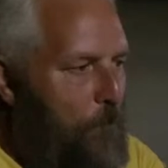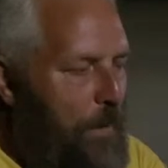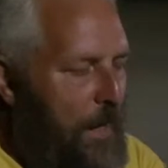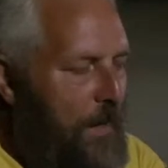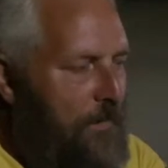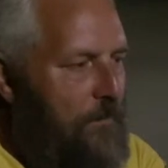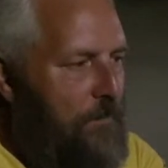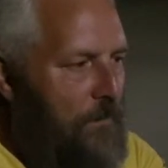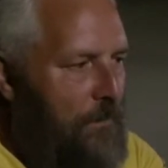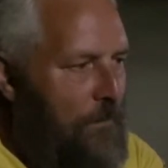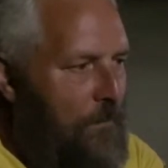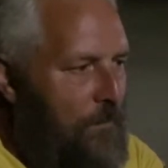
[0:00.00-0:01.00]
But
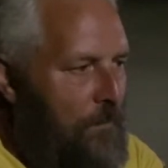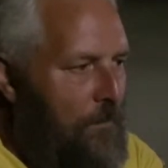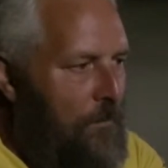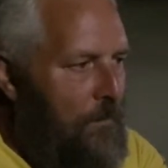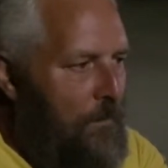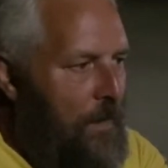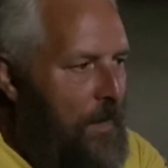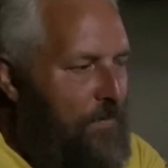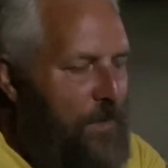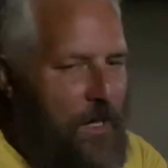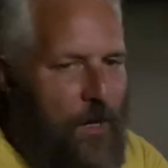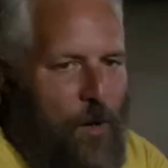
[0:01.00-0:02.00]
I
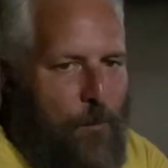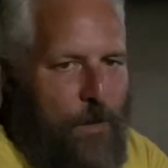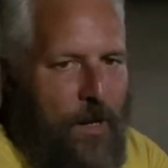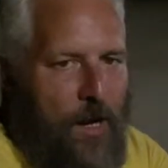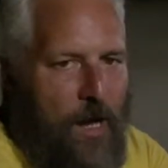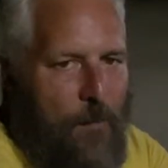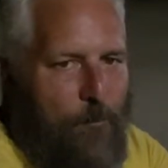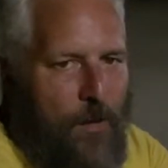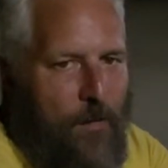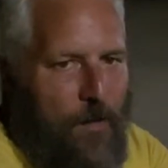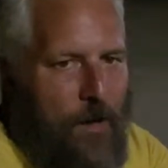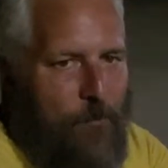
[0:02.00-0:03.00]
think it opened it up.
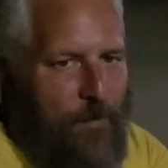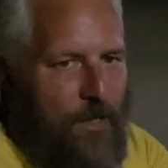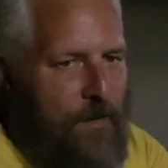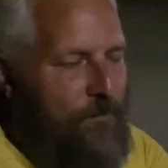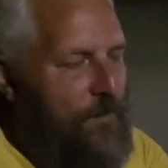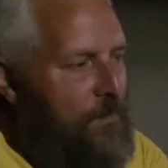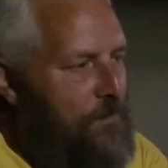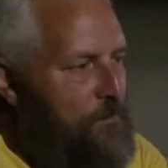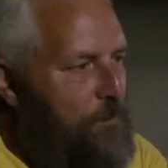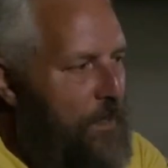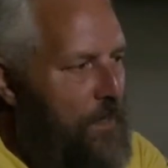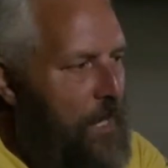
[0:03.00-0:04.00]
I believe
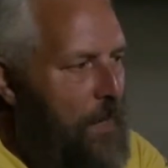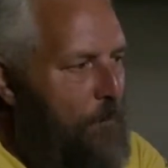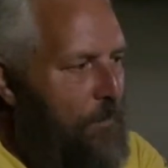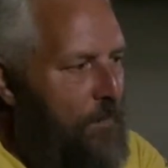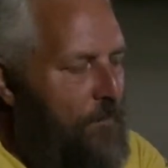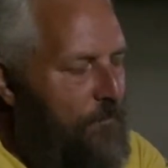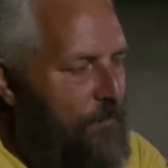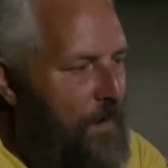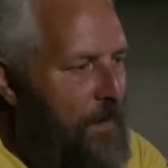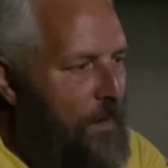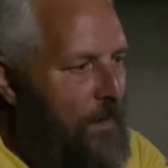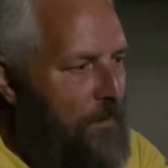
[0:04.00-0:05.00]
there's been a couple
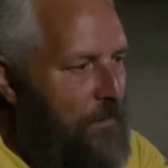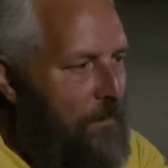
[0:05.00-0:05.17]
of